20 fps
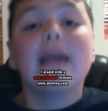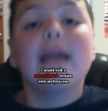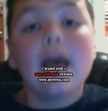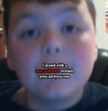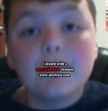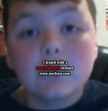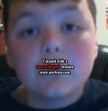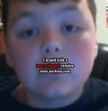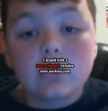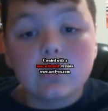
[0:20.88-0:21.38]

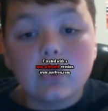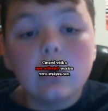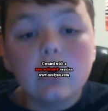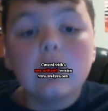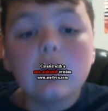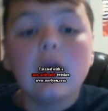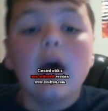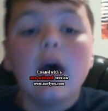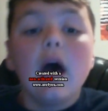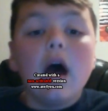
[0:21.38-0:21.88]

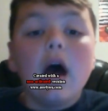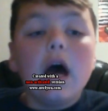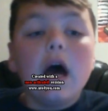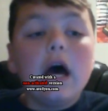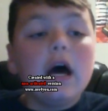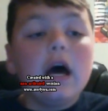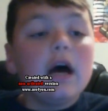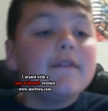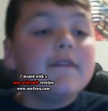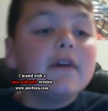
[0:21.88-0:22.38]
episode
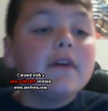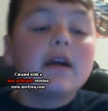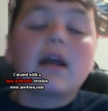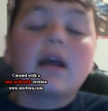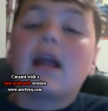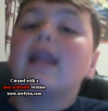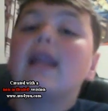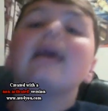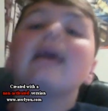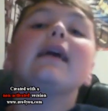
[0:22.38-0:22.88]
of
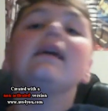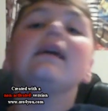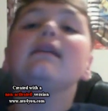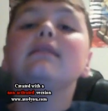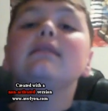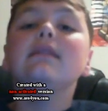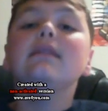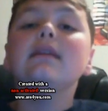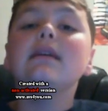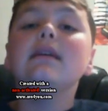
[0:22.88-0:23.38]
Crazy
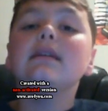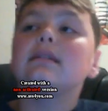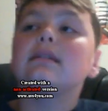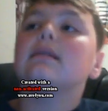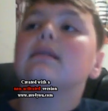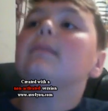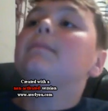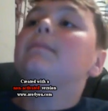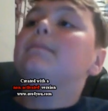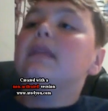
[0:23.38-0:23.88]

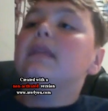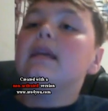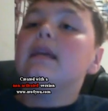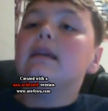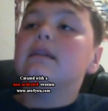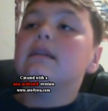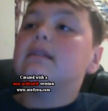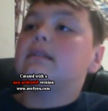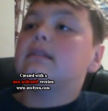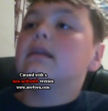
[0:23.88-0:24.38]

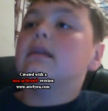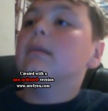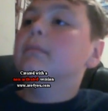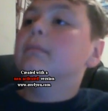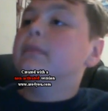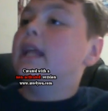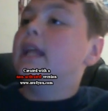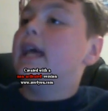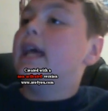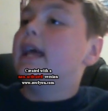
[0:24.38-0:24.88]
Something
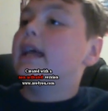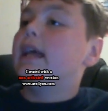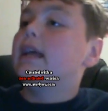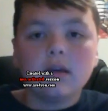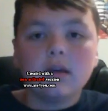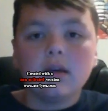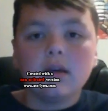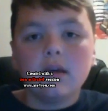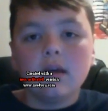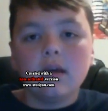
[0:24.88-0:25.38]
Someday.
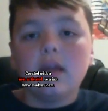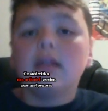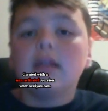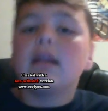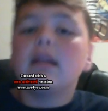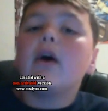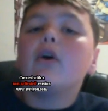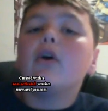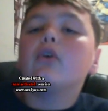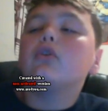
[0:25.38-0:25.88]

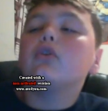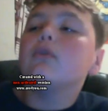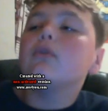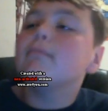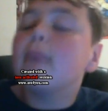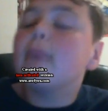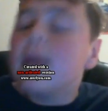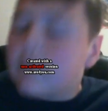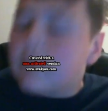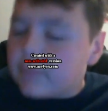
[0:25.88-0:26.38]
Now, you
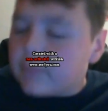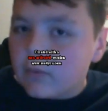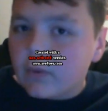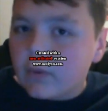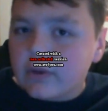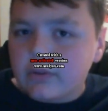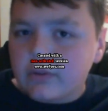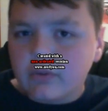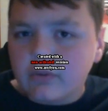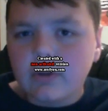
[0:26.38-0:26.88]
might be
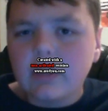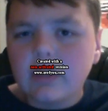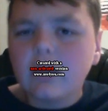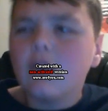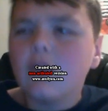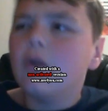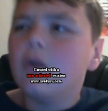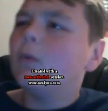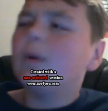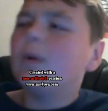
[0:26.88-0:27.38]
wondering,
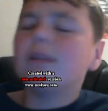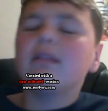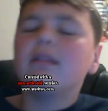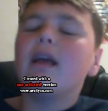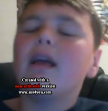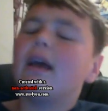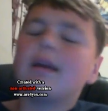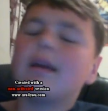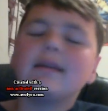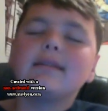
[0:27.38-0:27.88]
what the
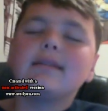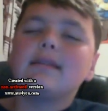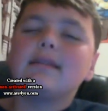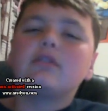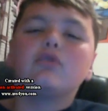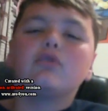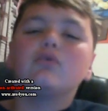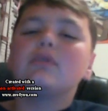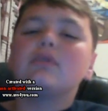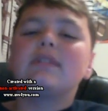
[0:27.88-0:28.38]
heck is this
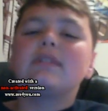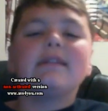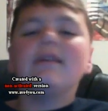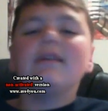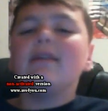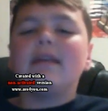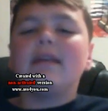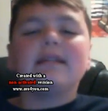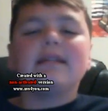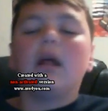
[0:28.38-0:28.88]
new
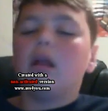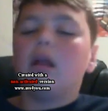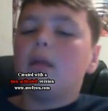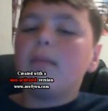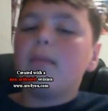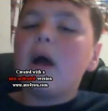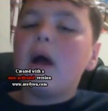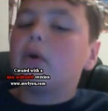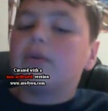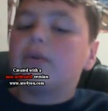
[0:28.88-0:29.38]
series all
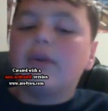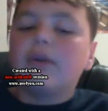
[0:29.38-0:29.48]
about?